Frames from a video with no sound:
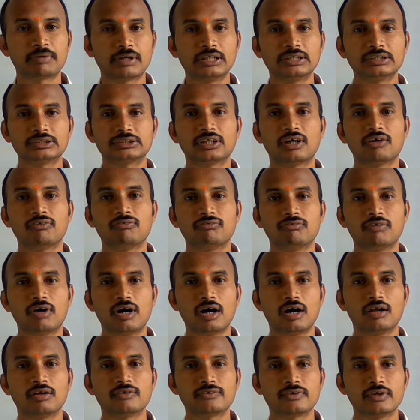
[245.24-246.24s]
the presence of
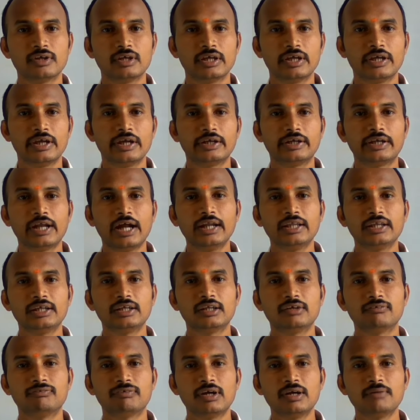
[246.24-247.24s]
valves. He
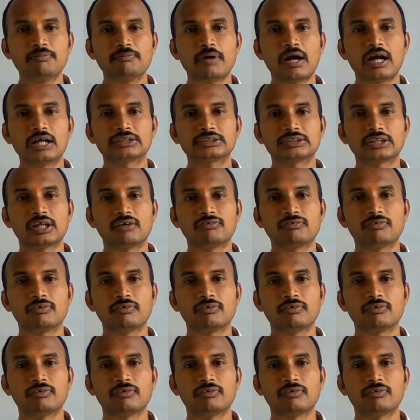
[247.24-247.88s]
tried different parts